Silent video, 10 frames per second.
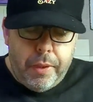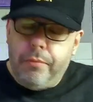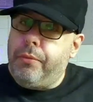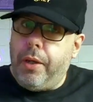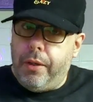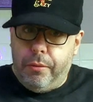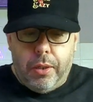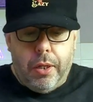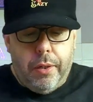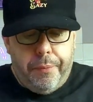even Fiona
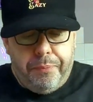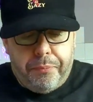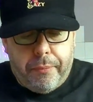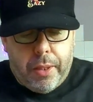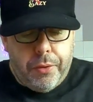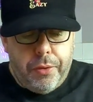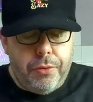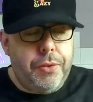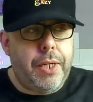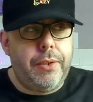would like,
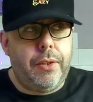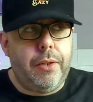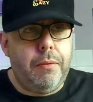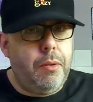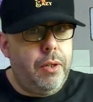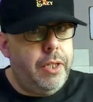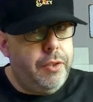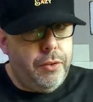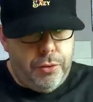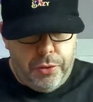does taste like it might
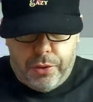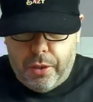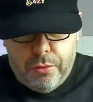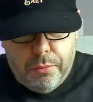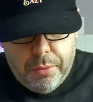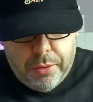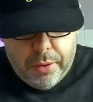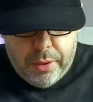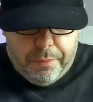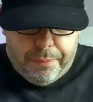need a touch of salt, but
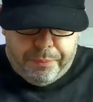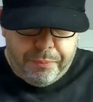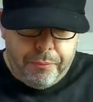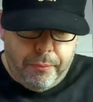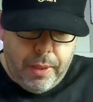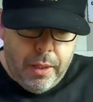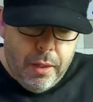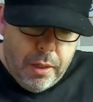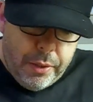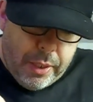
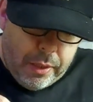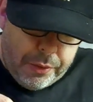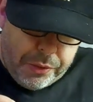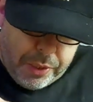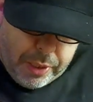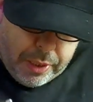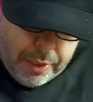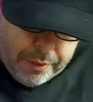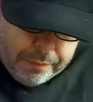now let's see